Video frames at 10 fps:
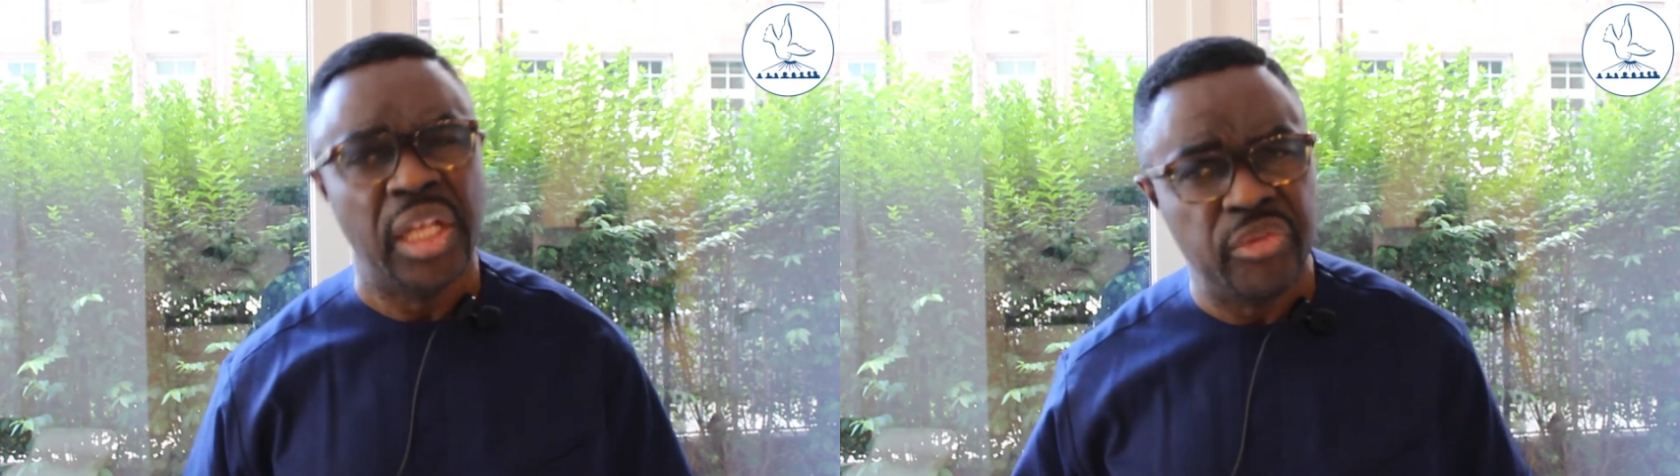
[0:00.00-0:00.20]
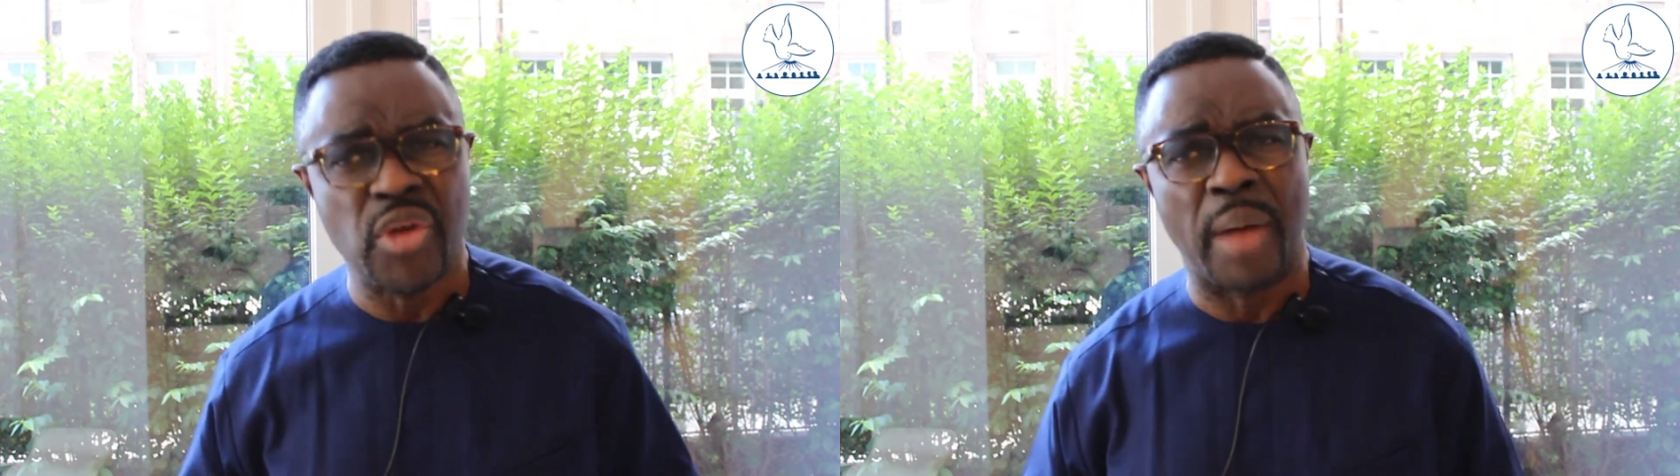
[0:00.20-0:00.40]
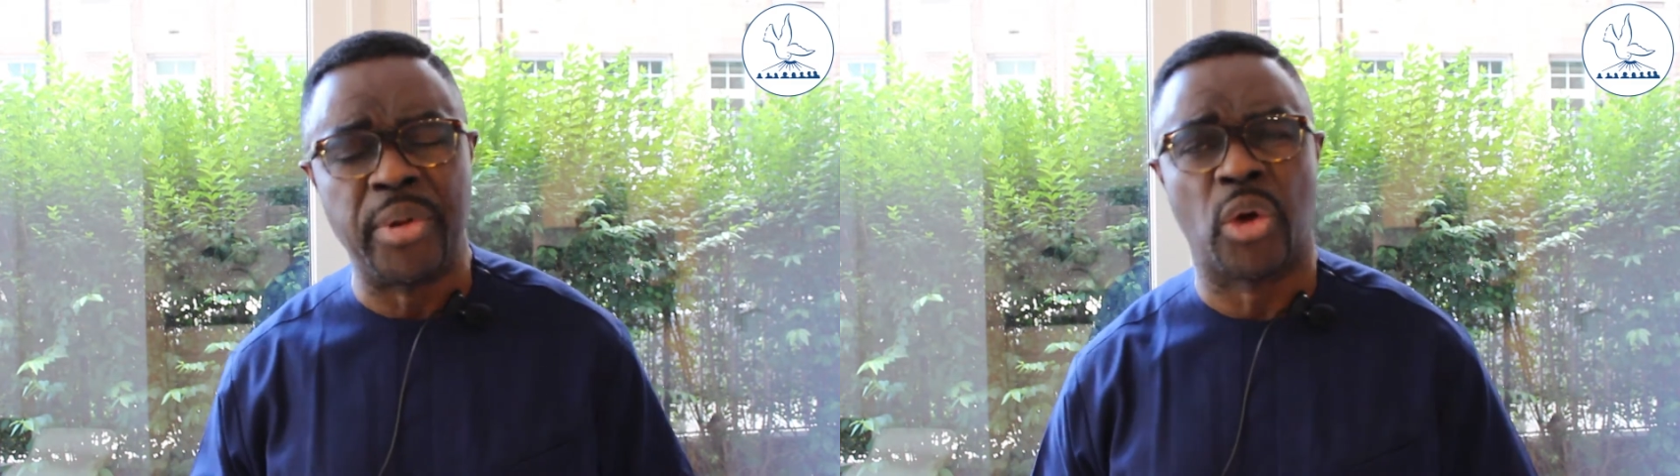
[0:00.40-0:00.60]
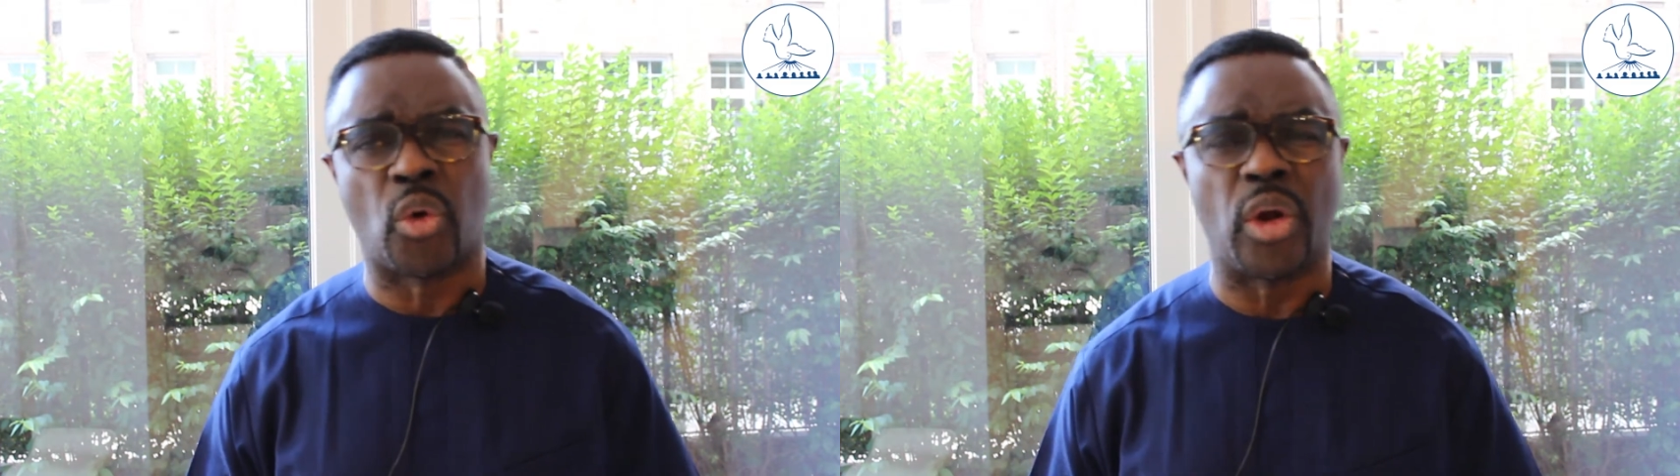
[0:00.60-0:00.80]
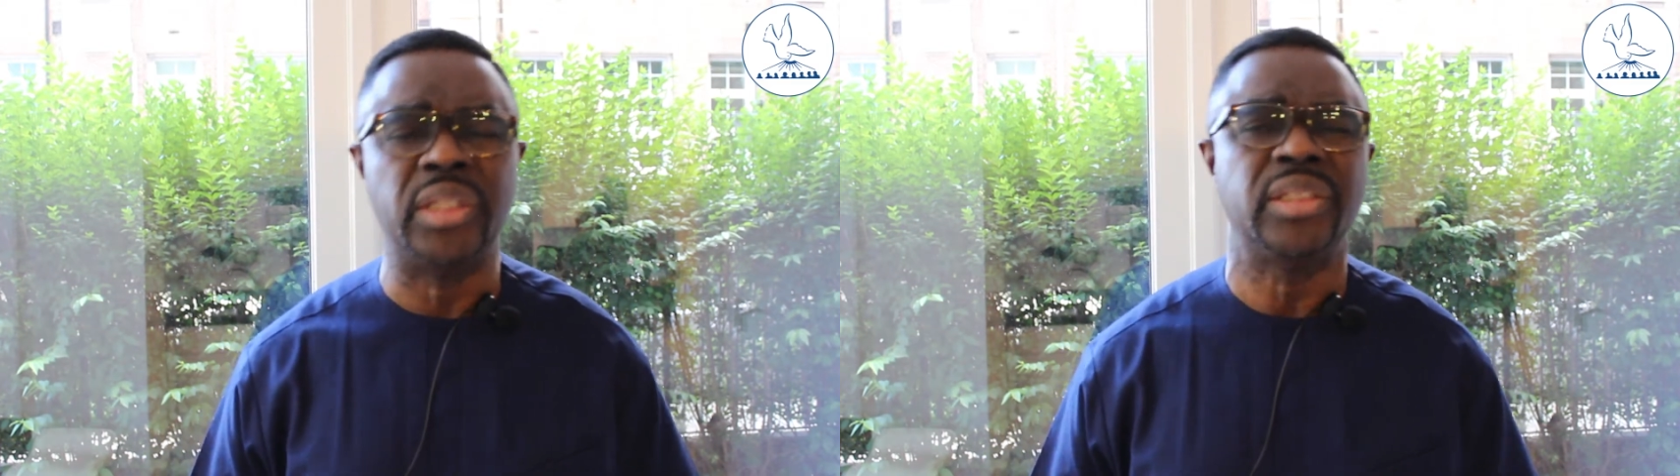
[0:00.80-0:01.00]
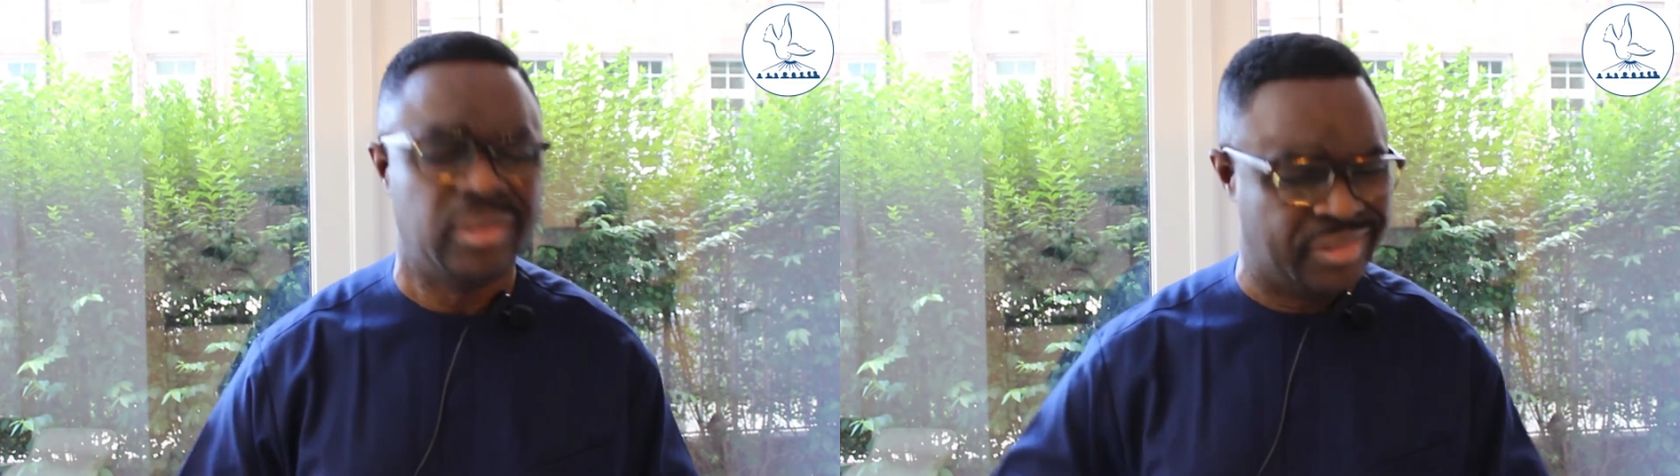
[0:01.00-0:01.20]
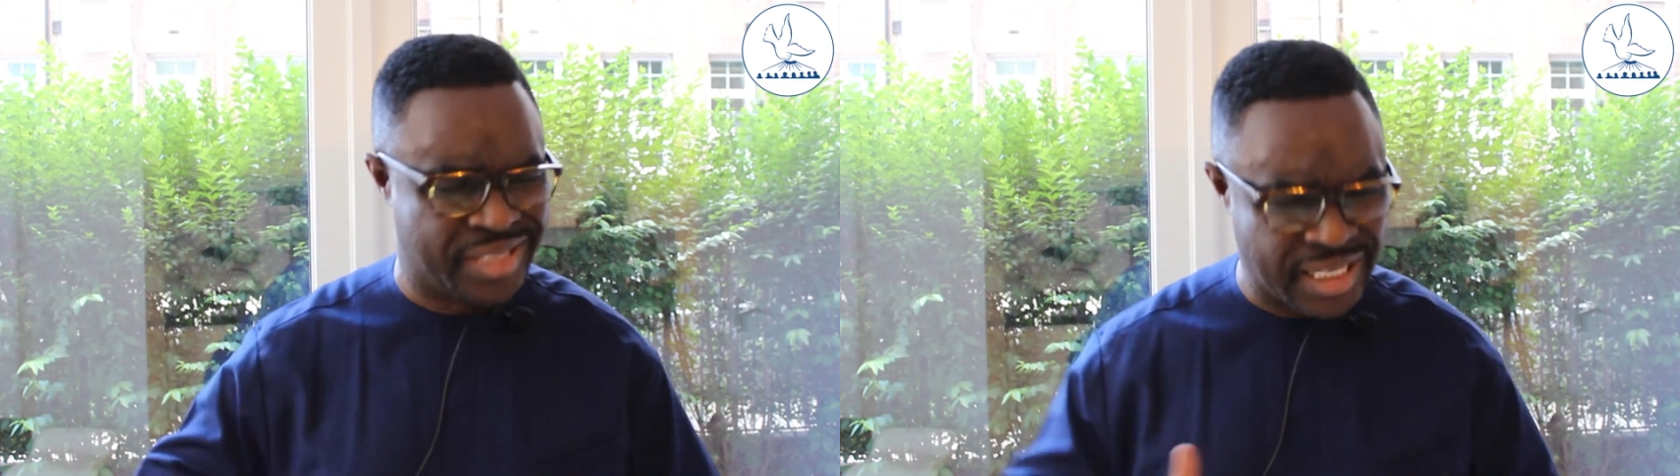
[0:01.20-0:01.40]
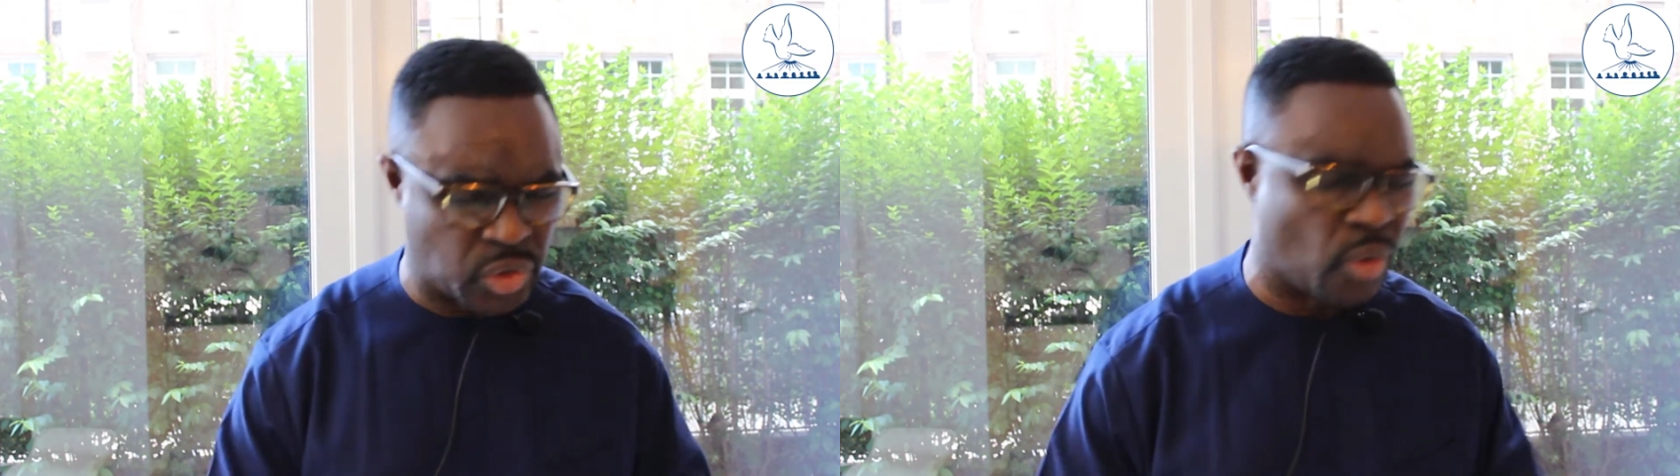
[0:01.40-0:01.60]
If you have been crawling,
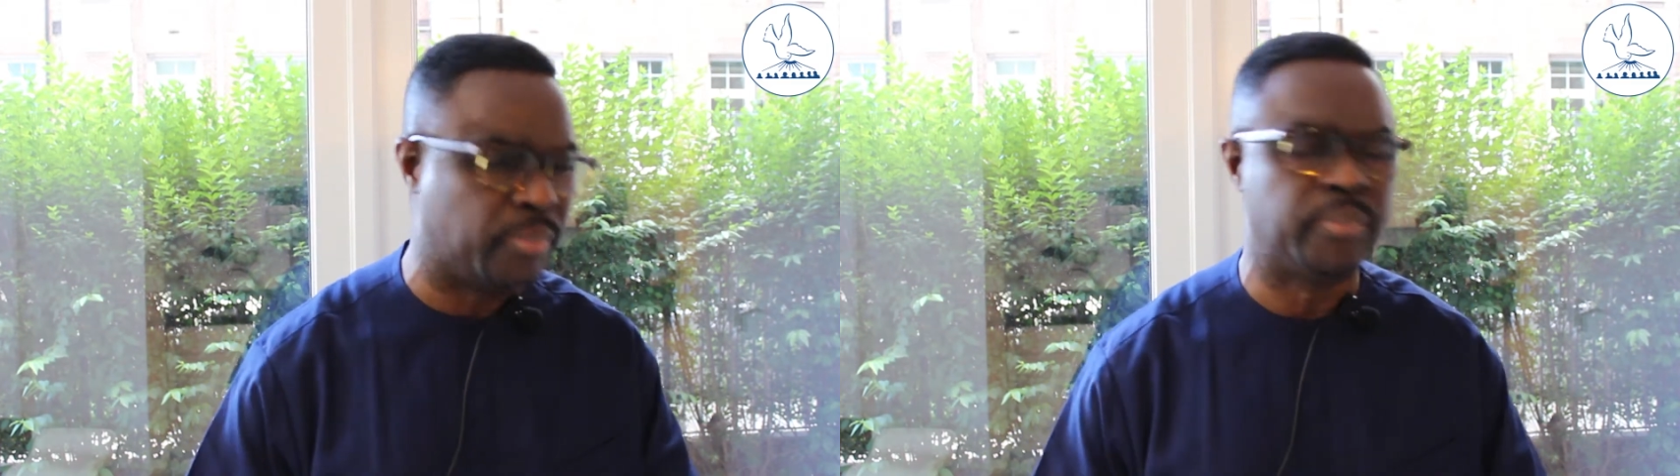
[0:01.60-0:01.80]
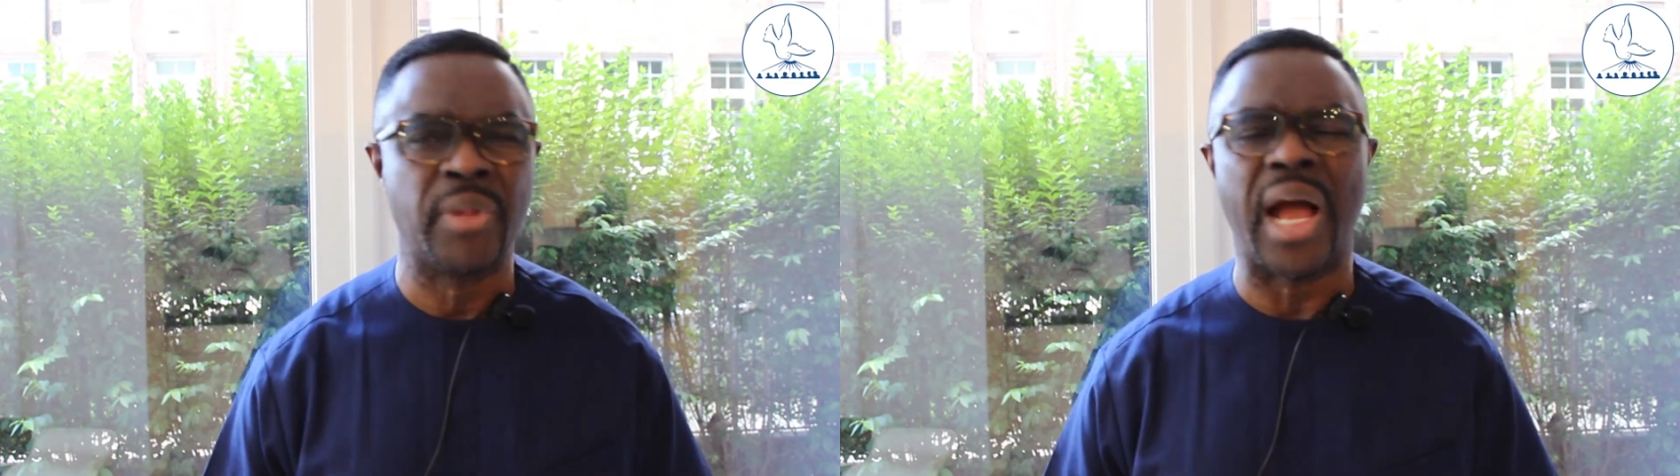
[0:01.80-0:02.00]
get up